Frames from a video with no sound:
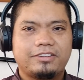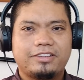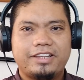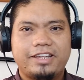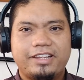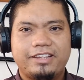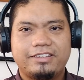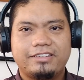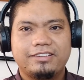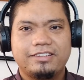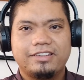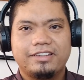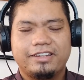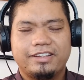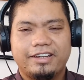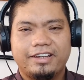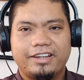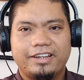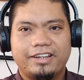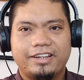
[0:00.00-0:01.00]
thing
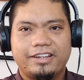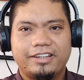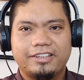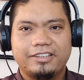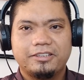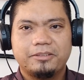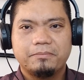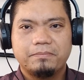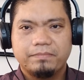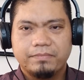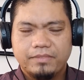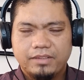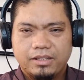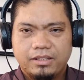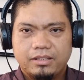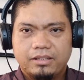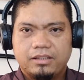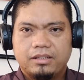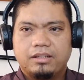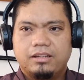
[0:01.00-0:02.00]
and
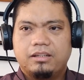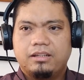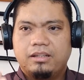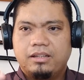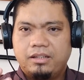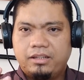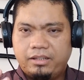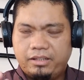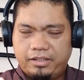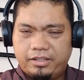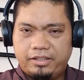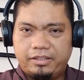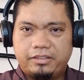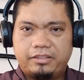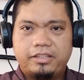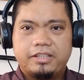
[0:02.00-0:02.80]
in